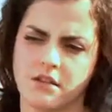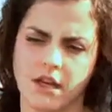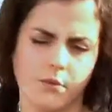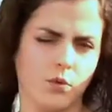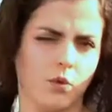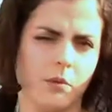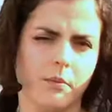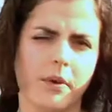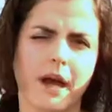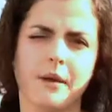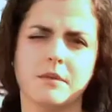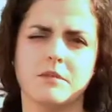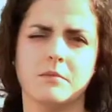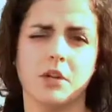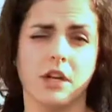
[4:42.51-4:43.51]
abnormal
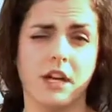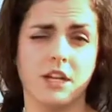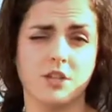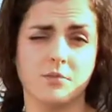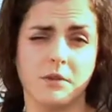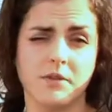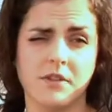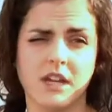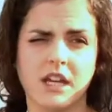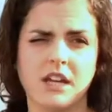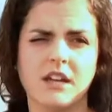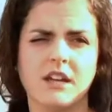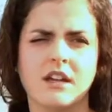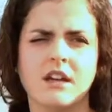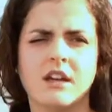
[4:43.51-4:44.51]
pap smear, HPV,
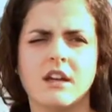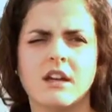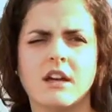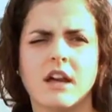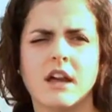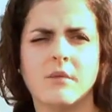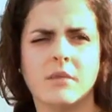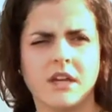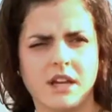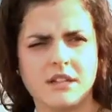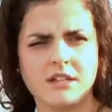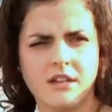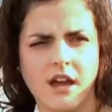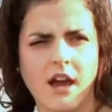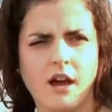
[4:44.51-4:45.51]
and
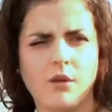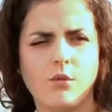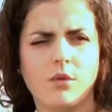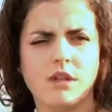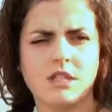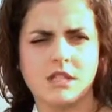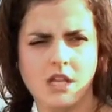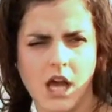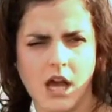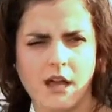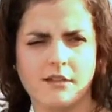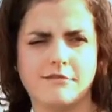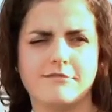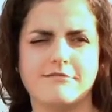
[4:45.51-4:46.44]
because of that was not